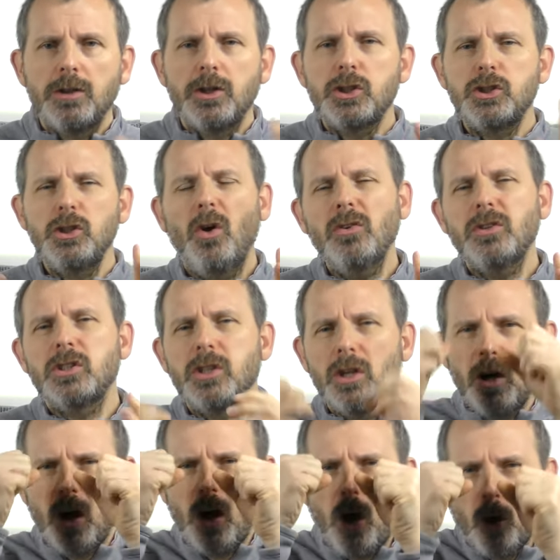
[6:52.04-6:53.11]
The shots that
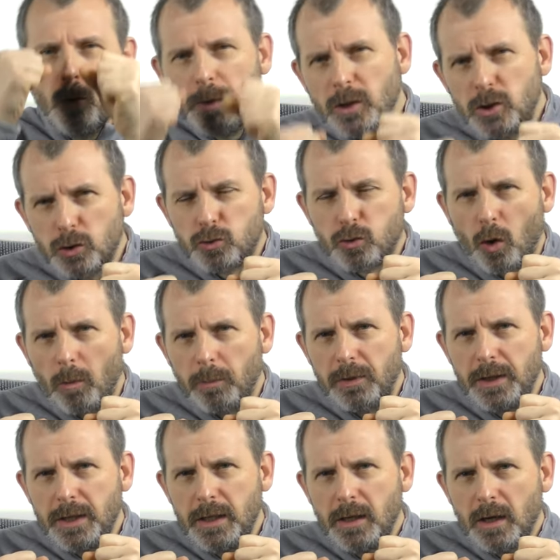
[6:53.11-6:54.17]
are hoping to drop
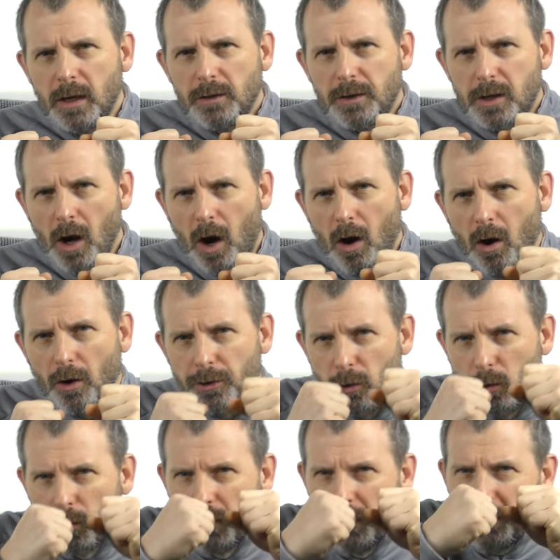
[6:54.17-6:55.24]
the guard
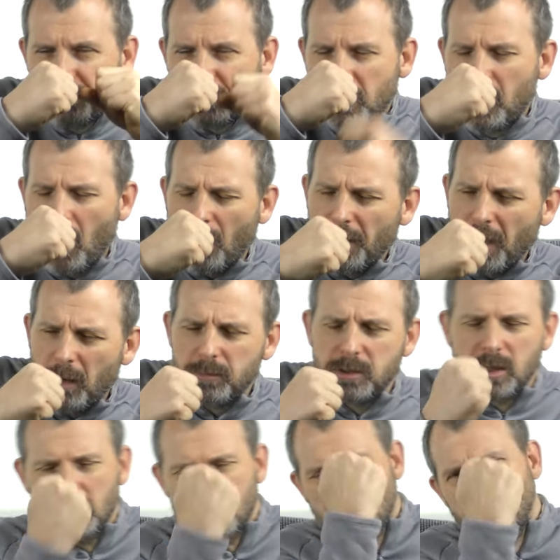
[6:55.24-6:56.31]
or lift the guard up
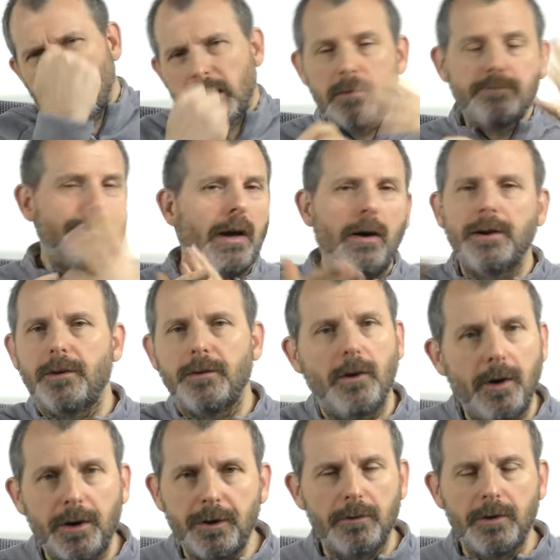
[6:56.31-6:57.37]
to make it, I don't
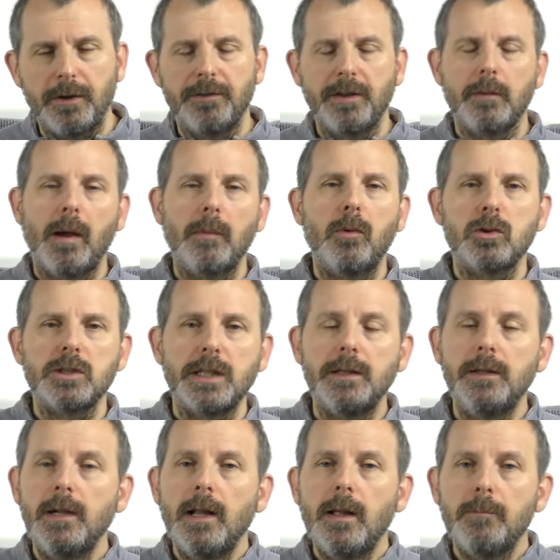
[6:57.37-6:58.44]
know. I don't know anything about boxing.
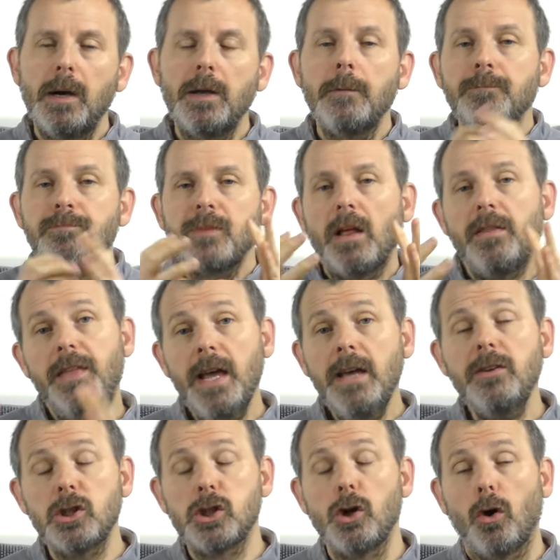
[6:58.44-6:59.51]
But
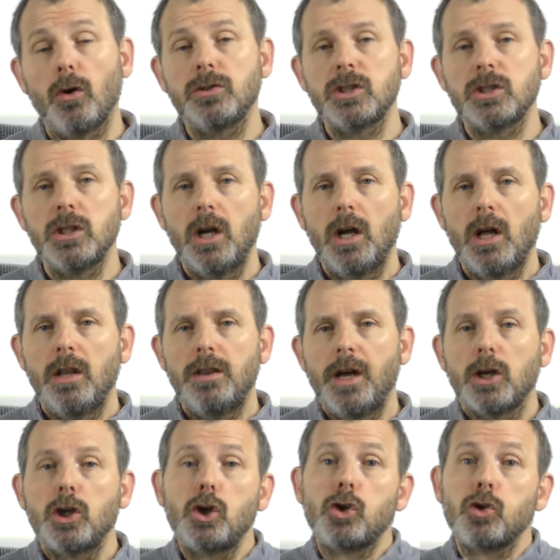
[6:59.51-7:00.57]
they're the shots
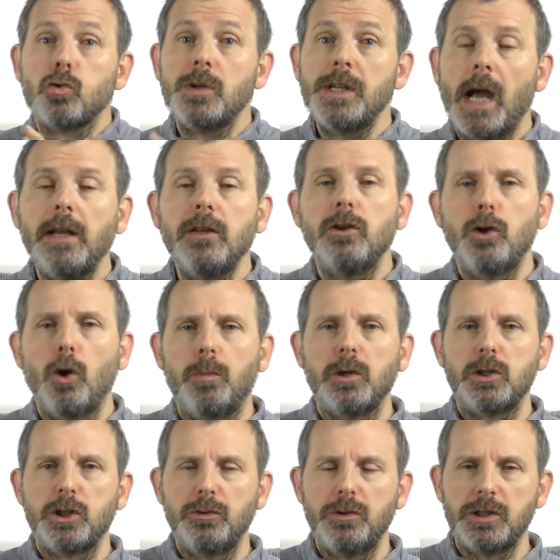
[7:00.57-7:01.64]
that create the
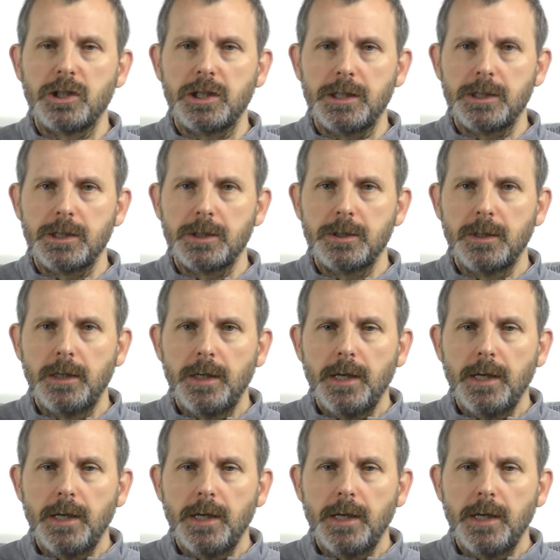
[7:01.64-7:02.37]
opportunities.